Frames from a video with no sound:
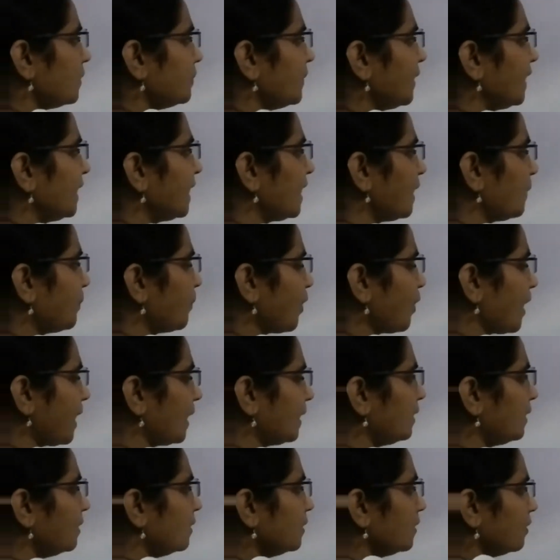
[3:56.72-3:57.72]
middle
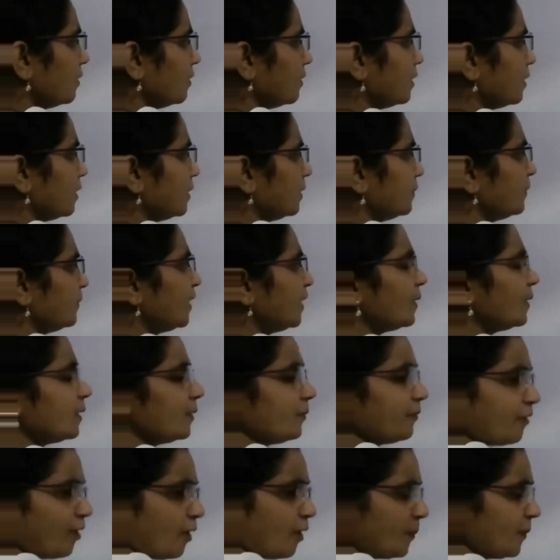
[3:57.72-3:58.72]
part,
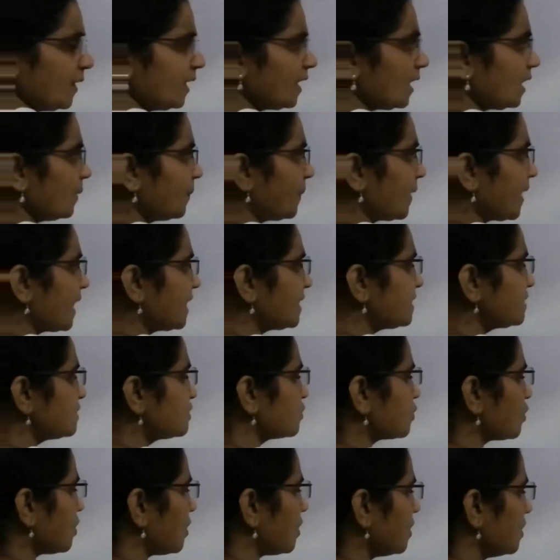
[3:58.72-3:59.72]
from middle part.
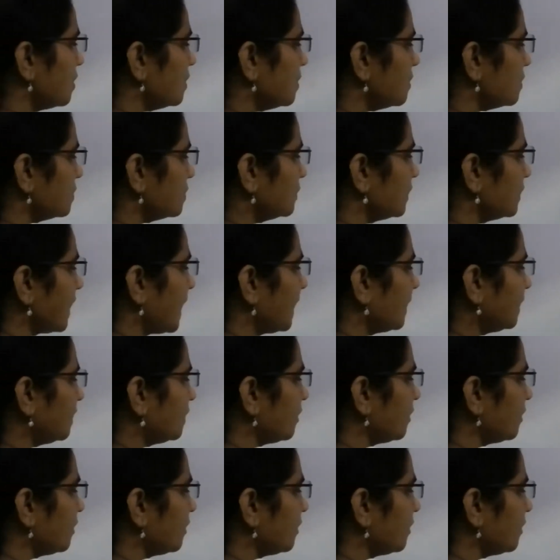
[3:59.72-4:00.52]
So that